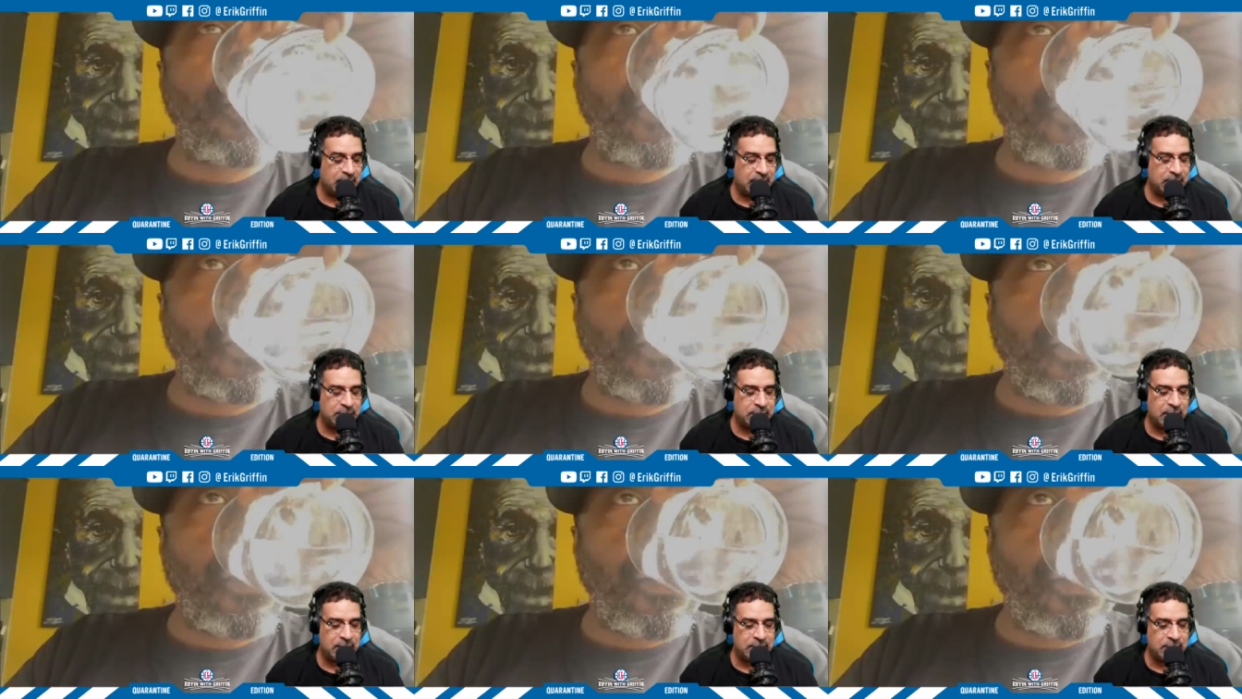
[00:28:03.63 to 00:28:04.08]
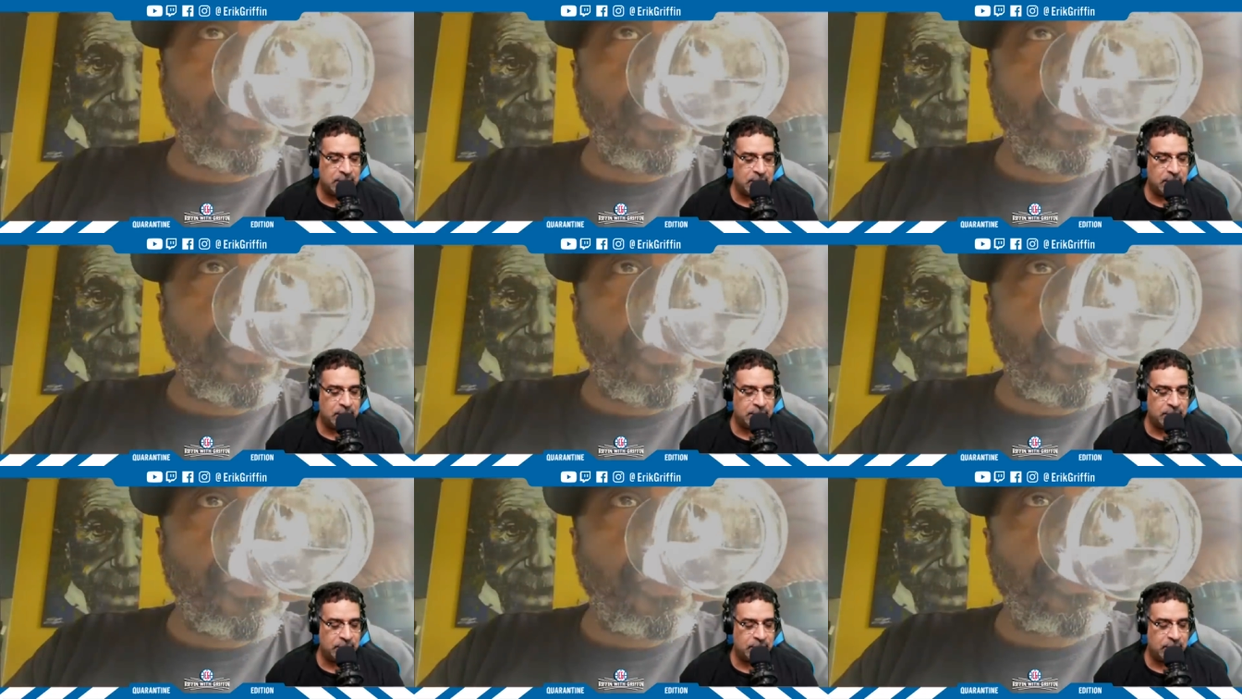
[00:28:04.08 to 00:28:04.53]
I, t- I
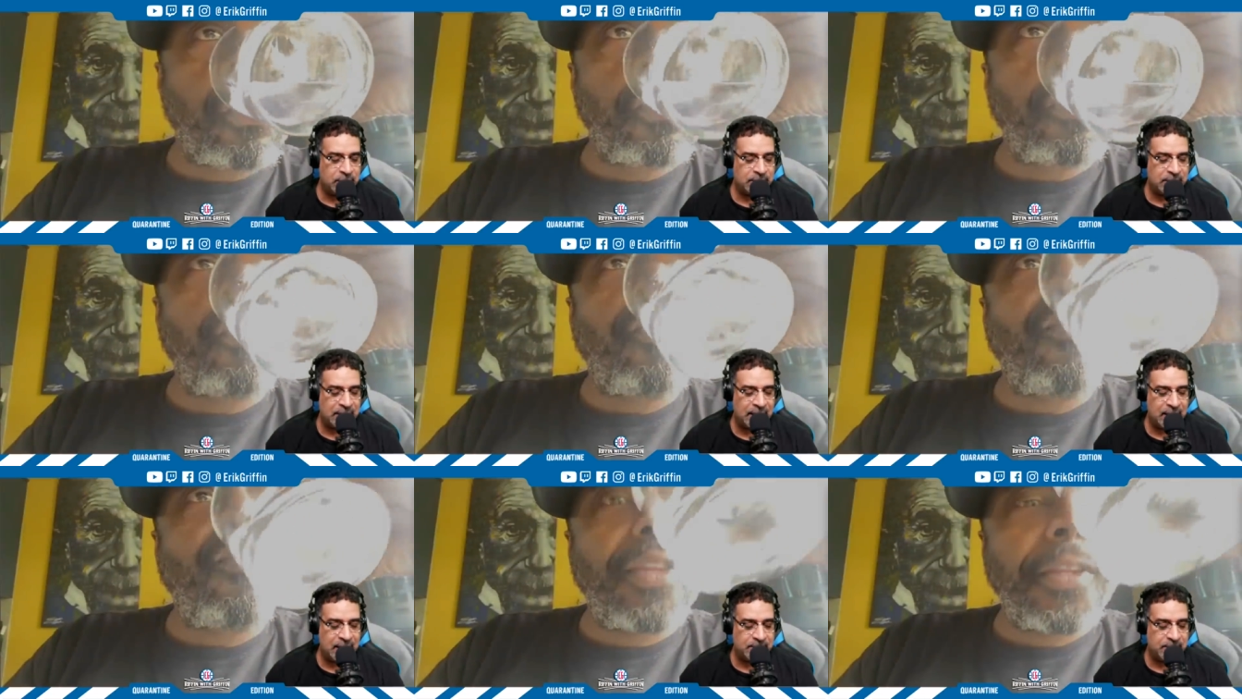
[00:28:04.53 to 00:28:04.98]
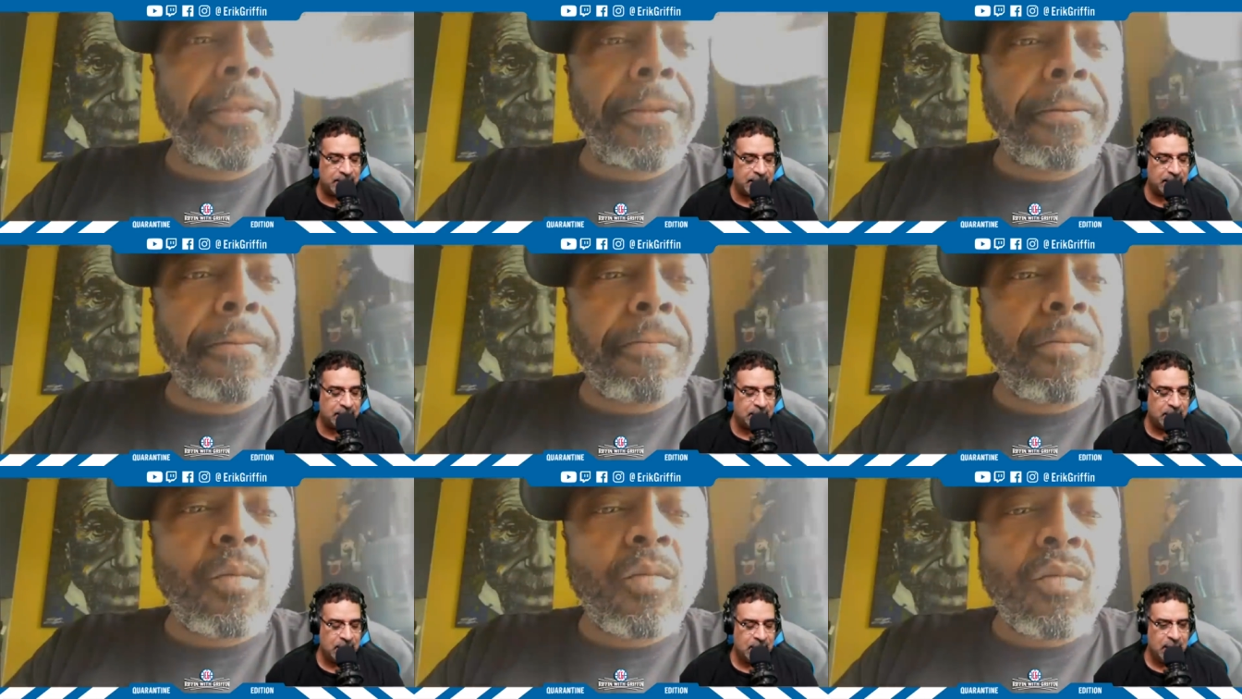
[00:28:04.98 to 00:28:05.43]
totally agree with that,
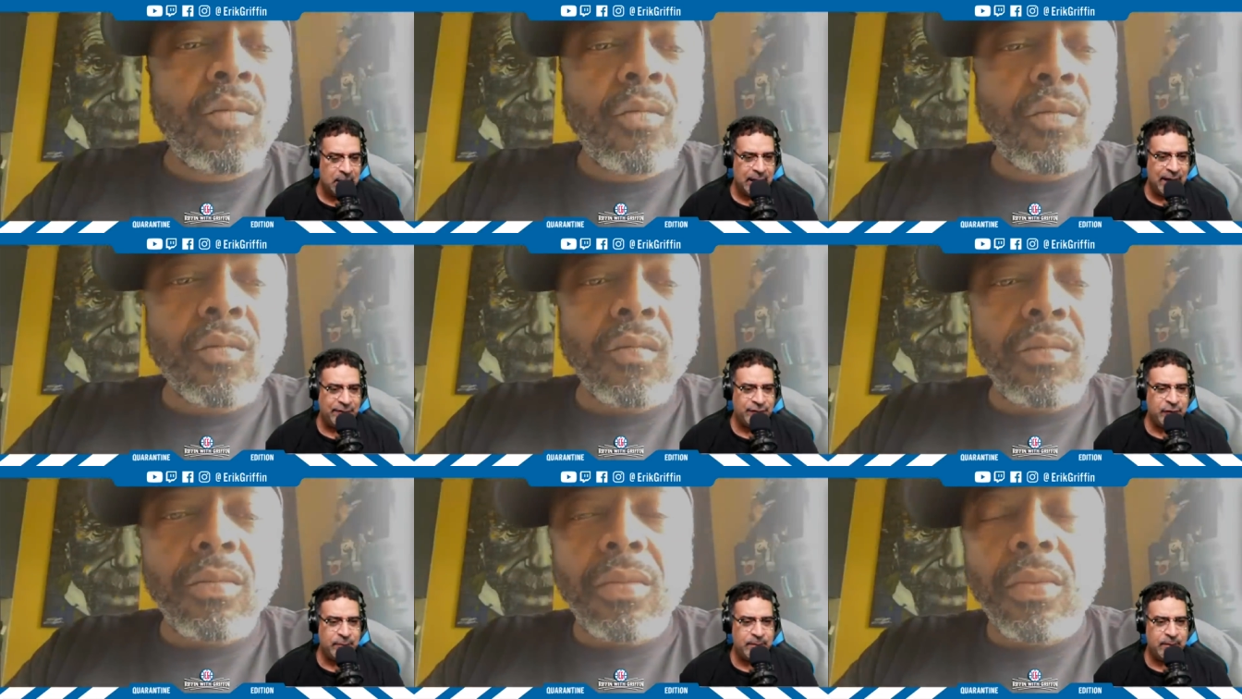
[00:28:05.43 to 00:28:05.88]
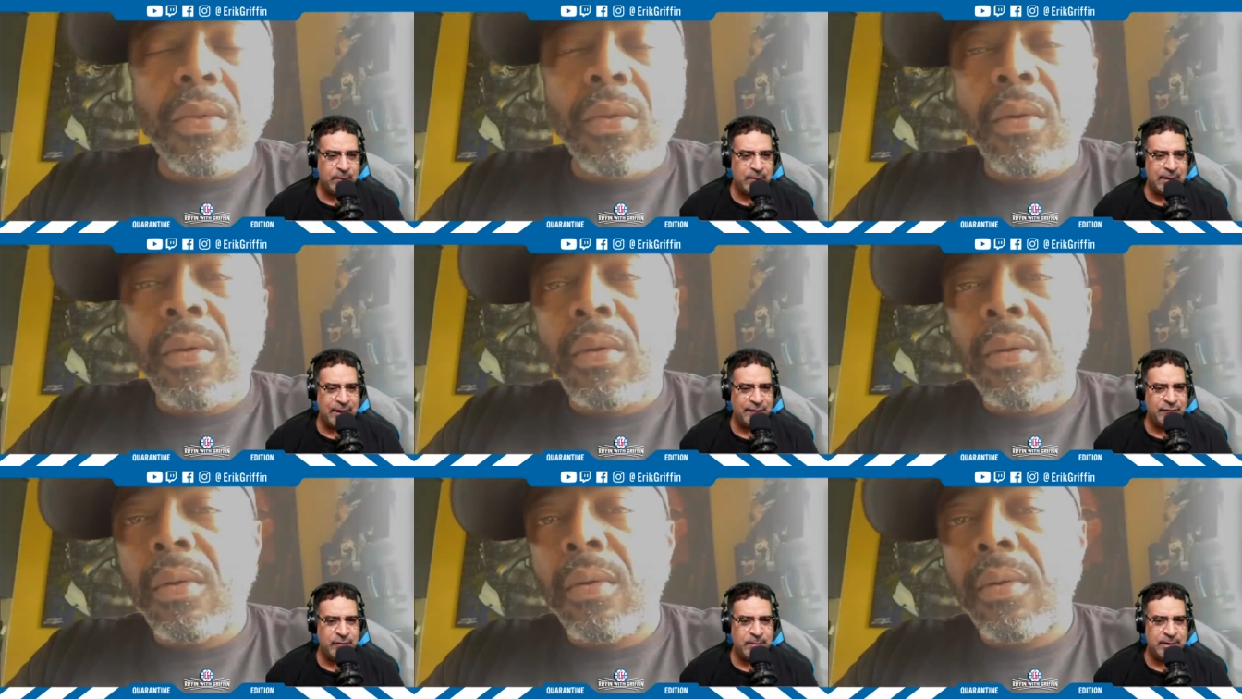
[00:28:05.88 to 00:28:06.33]
man. Have you been
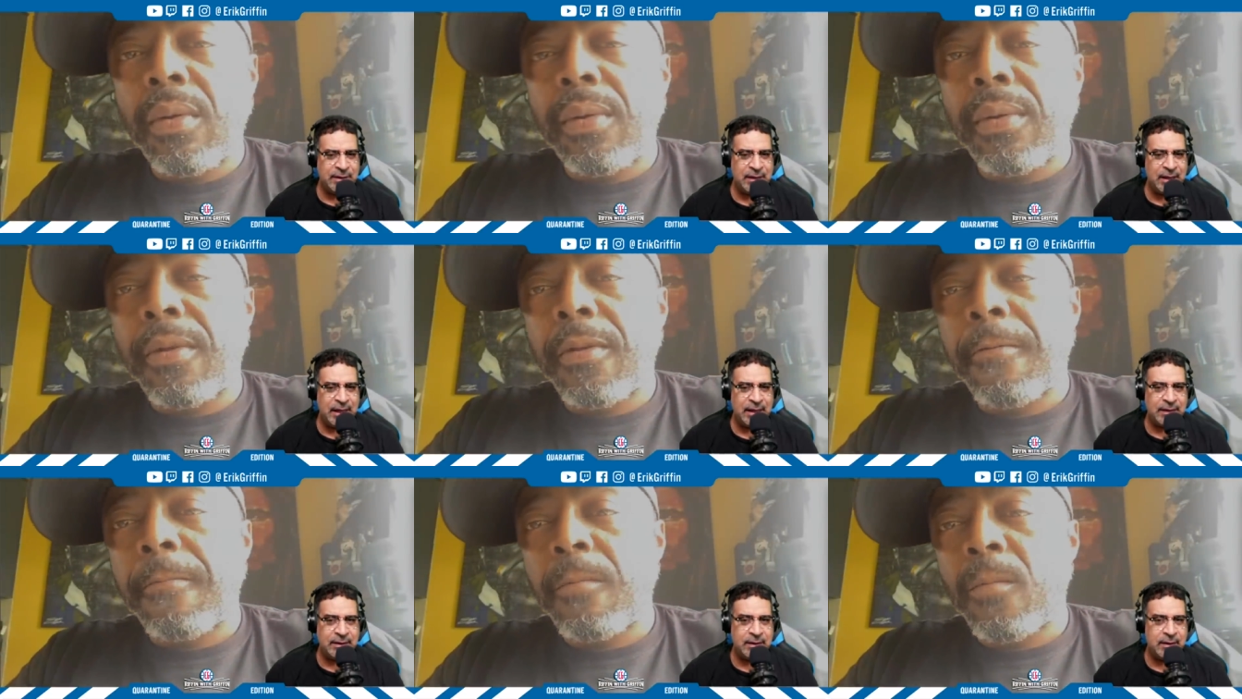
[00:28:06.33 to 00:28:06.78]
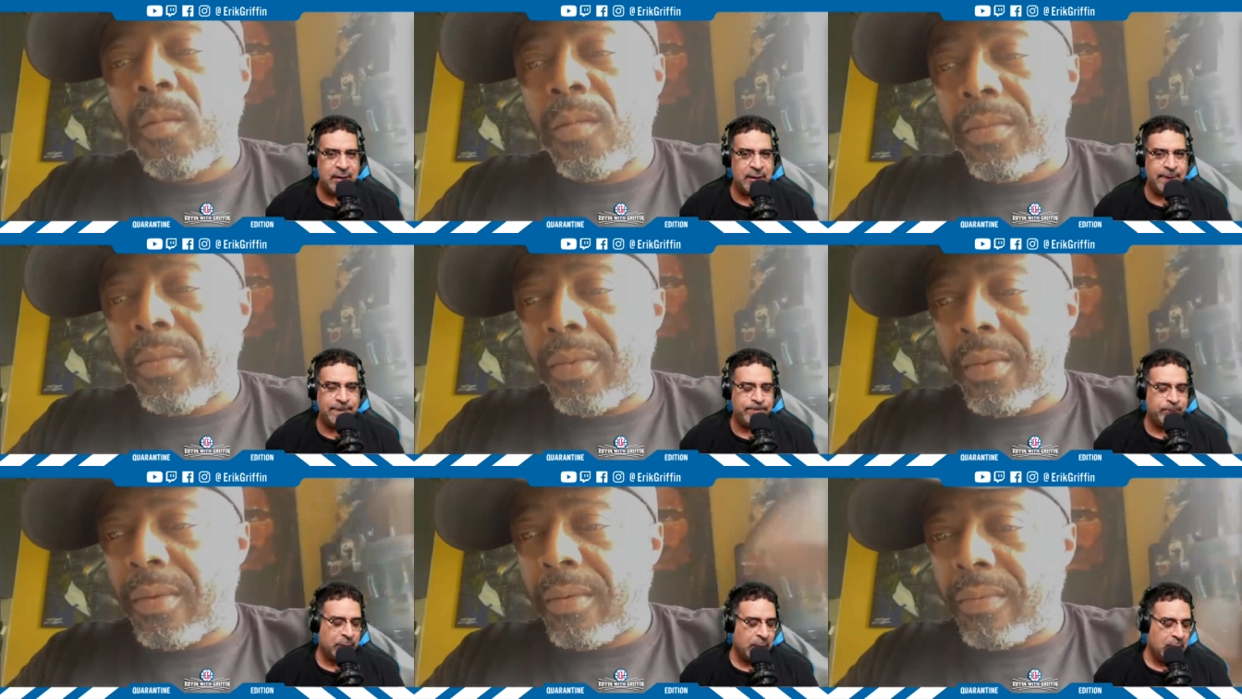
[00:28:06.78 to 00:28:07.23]
Have you been like
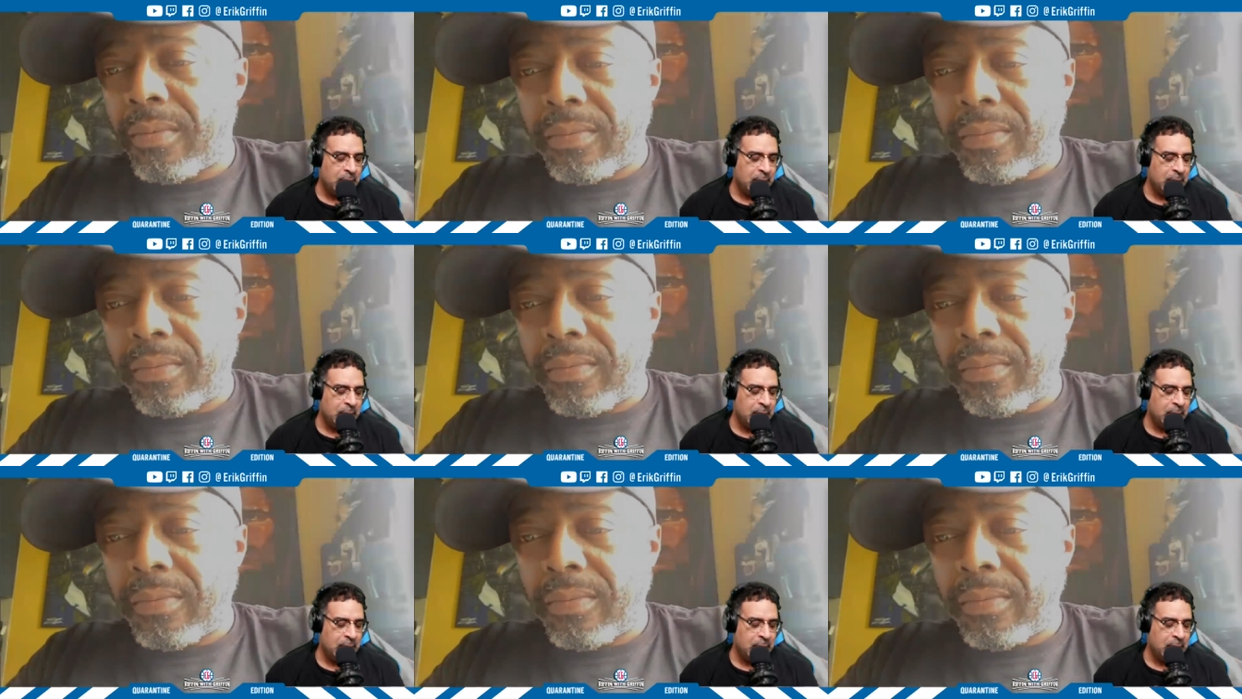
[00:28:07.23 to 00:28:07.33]
um,